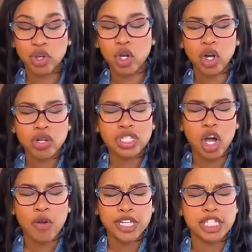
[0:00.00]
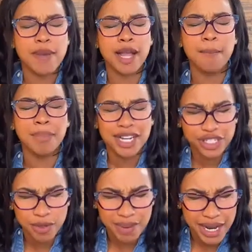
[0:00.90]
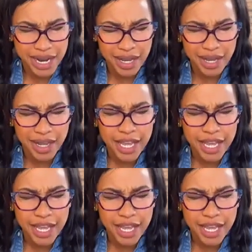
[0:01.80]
the goal is always to make a bunch of money.